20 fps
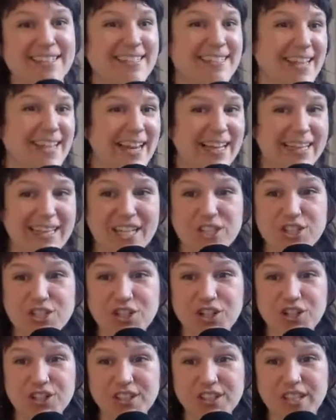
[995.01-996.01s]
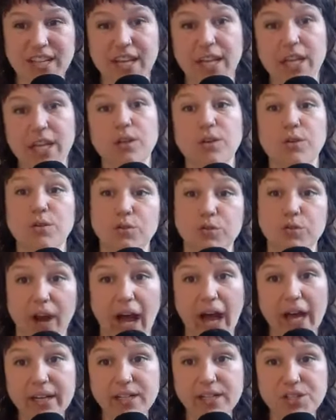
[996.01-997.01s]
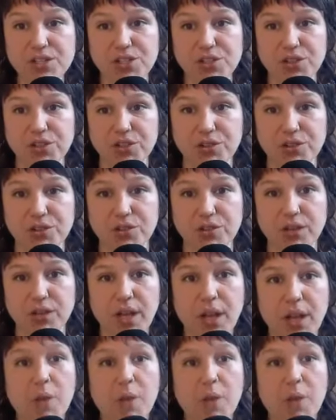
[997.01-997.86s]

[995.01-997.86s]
daily journaling, gratitude,